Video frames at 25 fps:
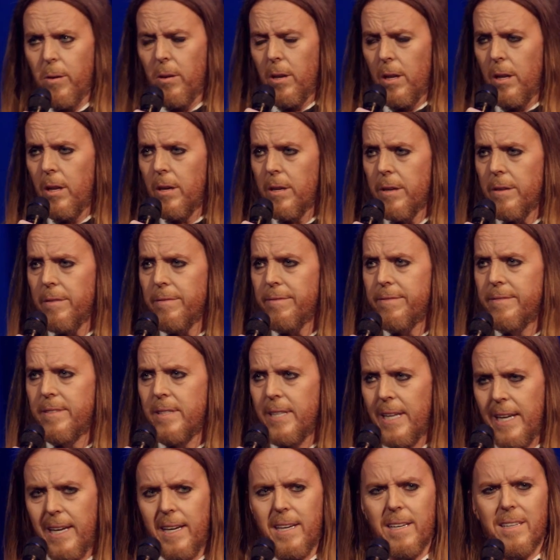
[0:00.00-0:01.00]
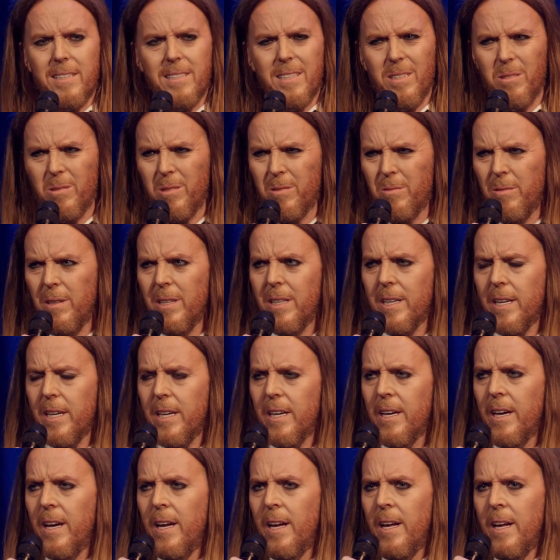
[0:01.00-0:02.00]
were a lot of tears, and it was
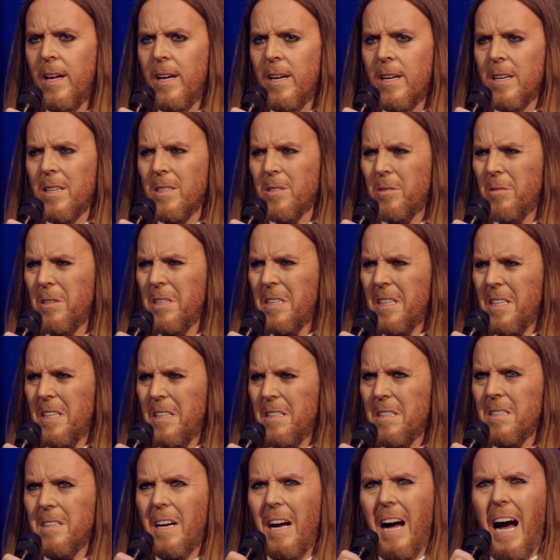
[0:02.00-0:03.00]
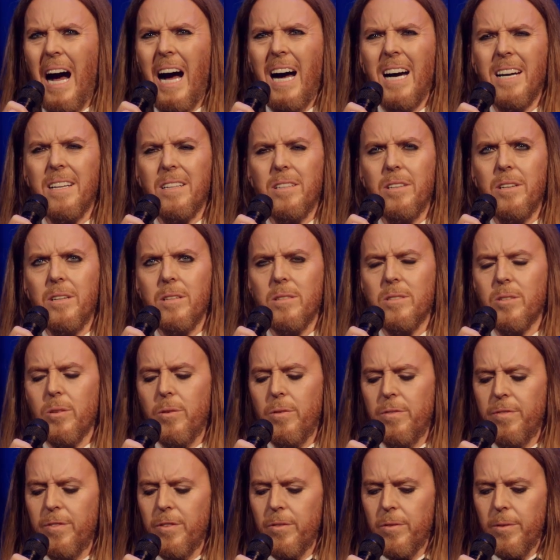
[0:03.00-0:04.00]
really hard, you know, it was
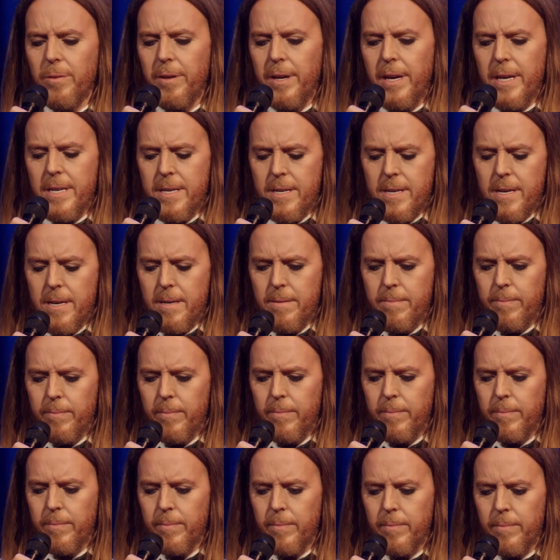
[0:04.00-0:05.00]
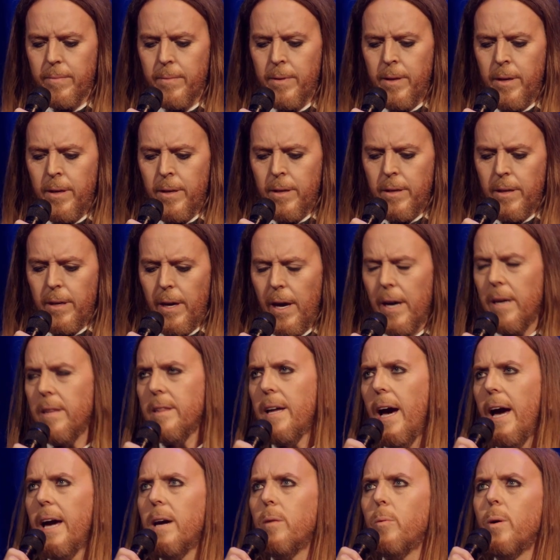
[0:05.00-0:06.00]
awful. And, in
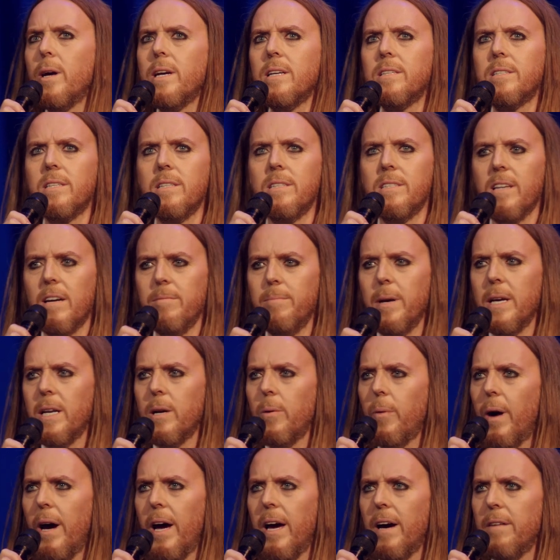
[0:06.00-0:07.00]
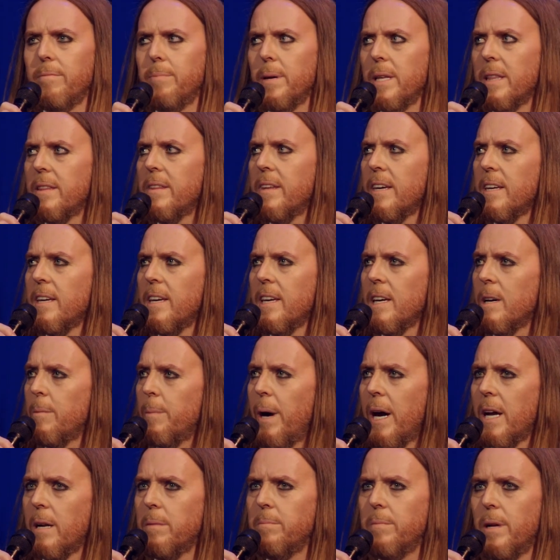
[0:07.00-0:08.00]
the 8 weeks since I've been away, I've been thinking
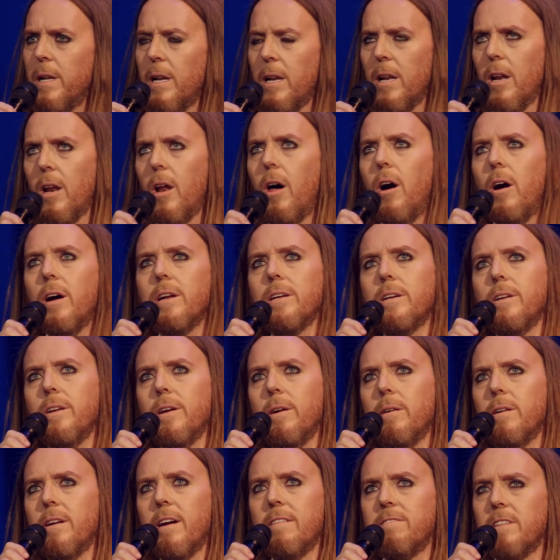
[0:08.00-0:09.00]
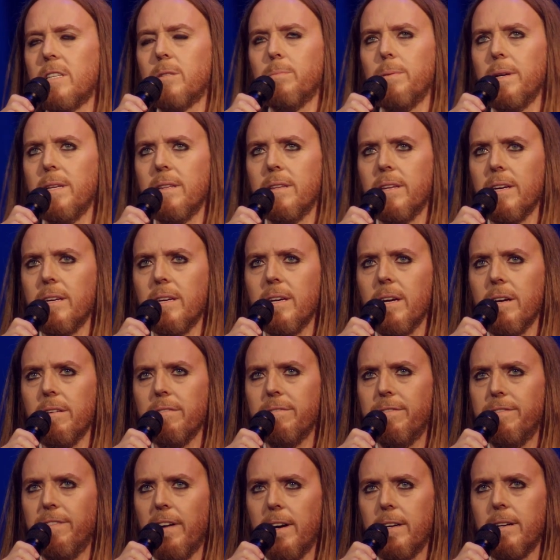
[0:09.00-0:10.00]
about them a lot, you know, and I've just been thinking,
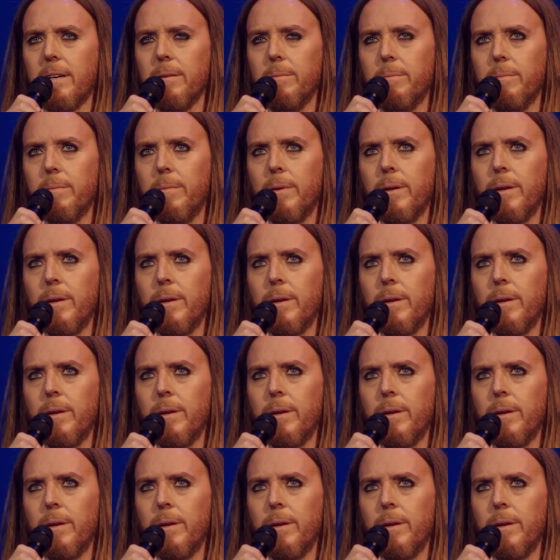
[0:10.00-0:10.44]
fuck them.